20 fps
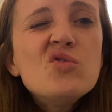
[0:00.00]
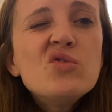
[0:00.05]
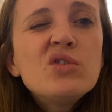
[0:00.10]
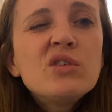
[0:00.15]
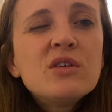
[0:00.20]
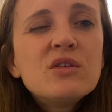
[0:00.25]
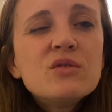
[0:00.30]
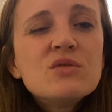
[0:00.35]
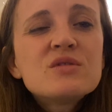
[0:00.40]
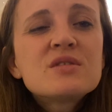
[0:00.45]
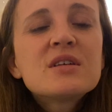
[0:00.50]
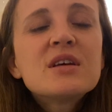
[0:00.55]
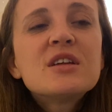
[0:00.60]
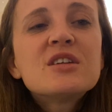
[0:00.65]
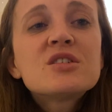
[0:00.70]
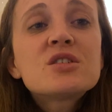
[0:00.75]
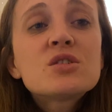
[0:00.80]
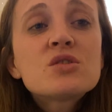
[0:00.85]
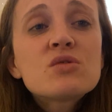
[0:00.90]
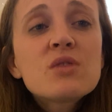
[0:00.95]
use
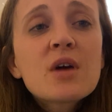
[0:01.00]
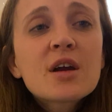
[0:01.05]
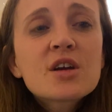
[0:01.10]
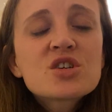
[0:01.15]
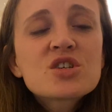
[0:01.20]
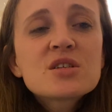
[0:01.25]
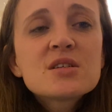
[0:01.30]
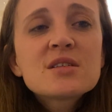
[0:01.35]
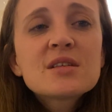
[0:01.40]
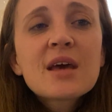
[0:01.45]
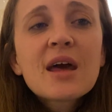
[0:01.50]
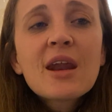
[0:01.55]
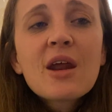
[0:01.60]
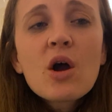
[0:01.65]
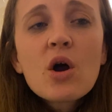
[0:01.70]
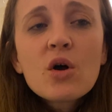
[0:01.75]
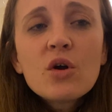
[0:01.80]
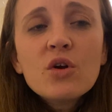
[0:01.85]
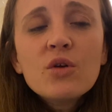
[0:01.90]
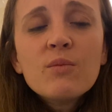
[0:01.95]
instructions at
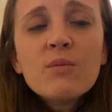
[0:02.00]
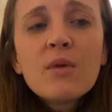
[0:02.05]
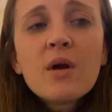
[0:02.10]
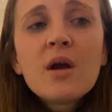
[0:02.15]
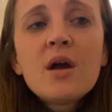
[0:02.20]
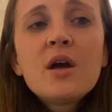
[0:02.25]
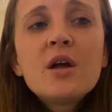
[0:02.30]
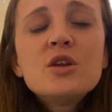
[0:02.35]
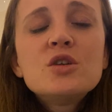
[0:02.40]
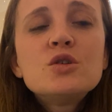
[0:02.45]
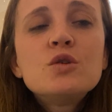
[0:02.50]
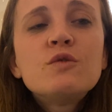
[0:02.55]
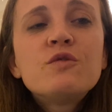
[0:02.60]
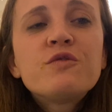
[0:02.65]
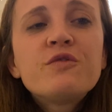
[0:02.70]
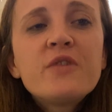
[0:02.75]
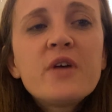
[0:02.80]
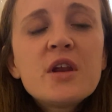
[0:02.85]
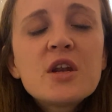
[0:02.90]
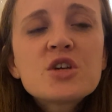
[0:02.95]
home to
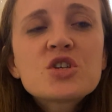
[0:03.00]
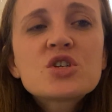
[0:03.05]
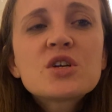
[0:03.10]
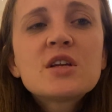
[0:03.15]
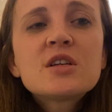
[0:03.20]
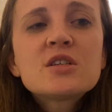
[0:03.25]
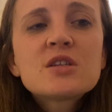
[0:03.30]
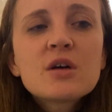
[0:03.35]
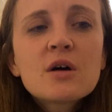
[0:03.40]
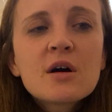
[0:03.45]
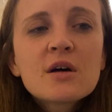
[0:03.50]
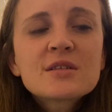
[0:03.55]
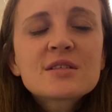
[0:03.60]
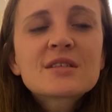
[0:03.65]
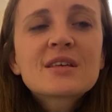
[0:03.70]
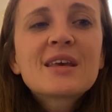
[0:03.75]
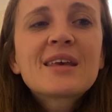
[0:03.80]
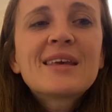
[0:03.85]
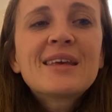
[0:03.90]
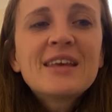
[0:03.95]
finish a
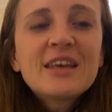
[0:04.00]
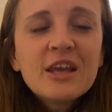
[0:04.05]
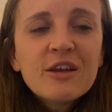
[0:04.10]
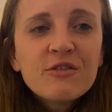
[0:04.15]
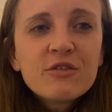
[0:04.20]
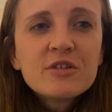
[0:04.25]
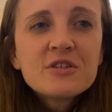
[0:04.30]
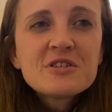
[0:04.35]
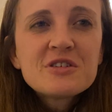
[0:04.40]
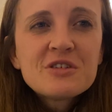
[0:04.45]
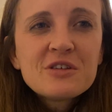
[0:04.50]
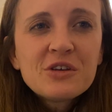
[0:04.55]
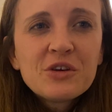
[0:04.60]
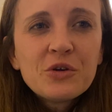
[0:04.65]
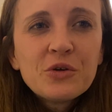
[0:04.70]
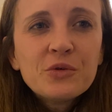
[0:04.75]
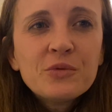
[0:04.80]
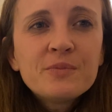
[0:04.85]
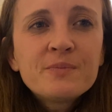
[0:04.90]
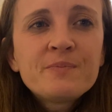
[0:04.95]
task given to
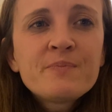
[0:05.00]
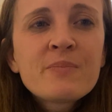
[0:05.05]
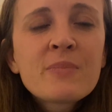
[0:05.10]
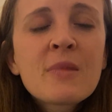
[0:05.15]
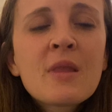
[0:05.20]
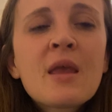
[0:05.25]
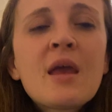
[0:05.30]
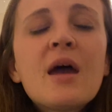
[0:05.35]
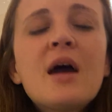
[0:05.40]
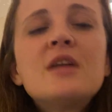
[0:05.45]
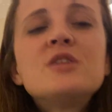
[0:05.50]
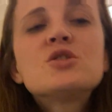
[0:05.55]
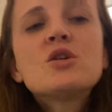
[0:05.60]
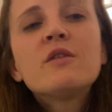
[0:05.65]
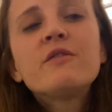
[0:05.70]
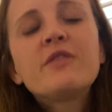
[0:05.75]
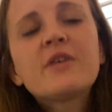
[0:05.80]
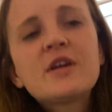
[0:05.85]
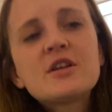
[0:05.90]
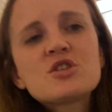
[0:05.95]
you. Don't
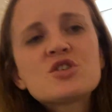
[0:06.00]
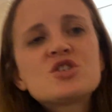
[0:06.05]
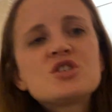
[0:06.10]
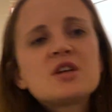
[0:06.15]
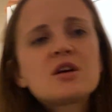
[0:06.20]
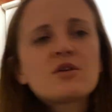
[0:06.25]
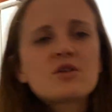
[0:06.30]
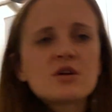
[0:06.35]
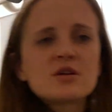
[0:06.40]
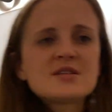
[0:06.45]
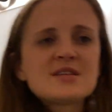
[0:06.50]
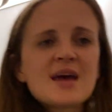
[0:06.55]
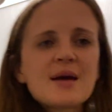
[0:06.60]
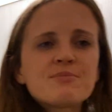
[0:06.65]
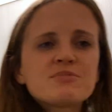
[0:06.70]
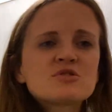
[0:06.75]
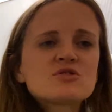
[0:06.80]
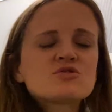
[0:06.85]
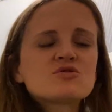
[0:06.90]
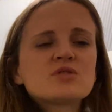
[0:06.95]
forget to share it on
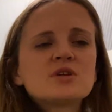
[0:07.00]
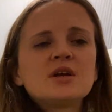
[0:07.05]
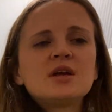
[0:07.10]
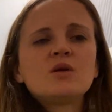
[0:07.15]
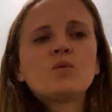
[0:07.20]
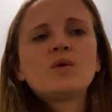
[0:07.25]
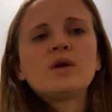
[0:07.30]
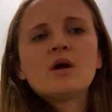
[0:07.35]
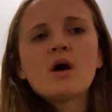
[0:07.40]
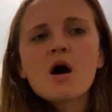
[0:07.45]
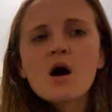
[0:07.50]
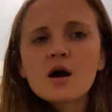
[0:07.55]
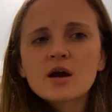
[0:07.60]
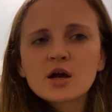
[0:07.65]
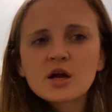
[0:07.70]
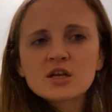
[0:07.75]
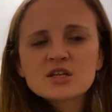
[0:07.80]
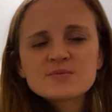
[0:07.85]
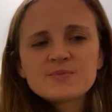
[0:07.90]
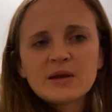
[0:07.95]
Tapestry. We are
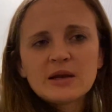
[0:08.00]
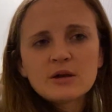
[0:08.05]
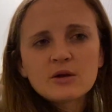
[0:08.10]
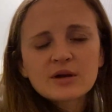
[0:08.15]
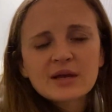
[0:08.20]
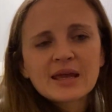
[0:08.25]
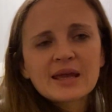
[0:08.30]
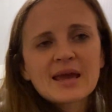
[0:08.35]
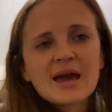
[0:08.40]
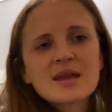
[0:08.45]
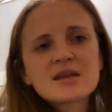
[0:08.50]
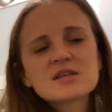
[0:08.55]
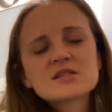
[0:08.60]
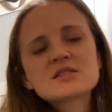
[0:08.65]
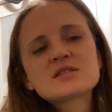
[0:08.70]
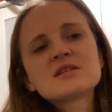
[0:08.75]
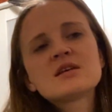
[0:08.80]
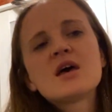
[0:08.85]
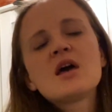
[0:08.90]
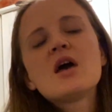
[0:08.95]
going to be looking at
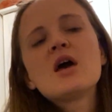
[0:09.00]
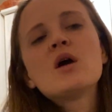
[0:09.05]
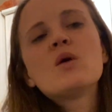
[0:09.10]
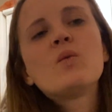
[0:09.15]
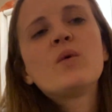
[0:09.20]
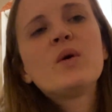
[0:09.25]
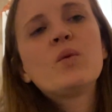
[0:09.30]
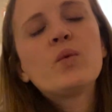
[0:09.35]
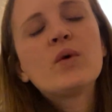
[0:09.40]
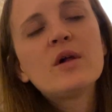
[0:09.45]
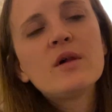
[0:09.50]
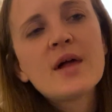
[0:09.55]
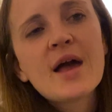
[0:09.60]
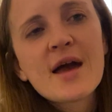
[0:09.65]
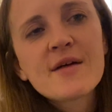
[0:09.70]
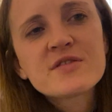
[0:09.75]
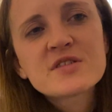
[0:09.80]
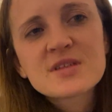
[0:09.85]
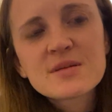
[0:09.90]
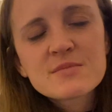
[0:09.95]
it. We will
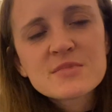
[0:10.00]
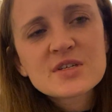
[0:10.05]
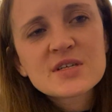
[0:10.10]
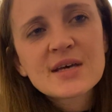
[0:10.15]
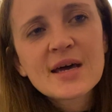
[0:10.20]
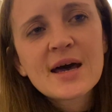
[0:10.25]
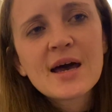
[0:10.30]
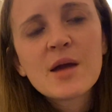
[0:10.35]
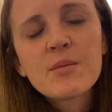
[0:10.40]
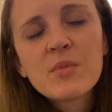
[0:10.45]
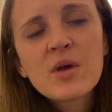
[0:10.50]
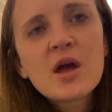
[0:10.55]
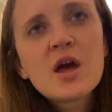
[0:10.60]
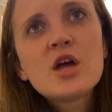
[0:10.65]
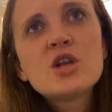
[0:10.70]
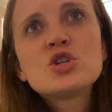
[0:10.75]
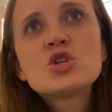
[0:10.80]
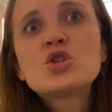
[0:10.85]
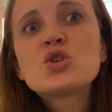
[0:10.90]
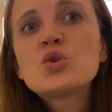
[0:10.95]
have some time
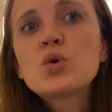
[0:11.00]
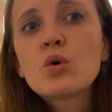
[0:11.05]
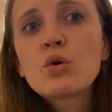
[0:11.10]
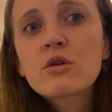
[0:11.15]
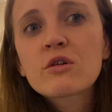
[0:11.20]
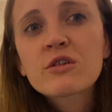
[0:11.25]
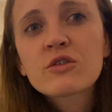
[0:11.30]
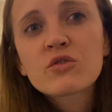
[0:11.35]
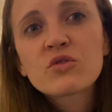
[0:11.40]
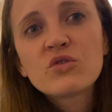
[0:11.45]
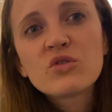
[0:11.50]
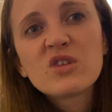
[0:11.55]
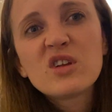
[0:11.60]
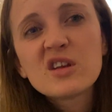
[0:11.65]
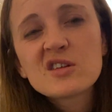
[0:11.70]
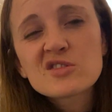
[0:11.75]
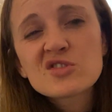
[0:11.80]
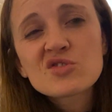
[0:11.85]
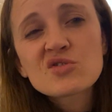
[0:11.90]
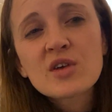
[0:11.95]
to talk through the
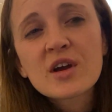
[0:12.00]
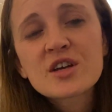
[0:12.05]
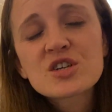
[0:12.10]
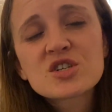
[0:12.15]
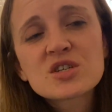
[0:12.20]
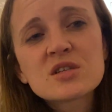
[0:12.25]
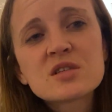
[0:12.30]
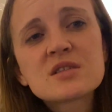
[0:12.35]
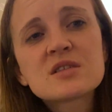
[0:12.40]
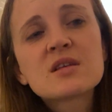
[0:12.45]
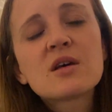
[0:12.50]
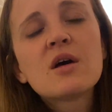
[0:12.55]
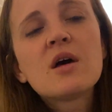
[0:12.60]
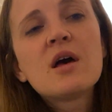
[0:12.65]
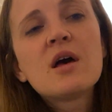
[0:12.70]
instructions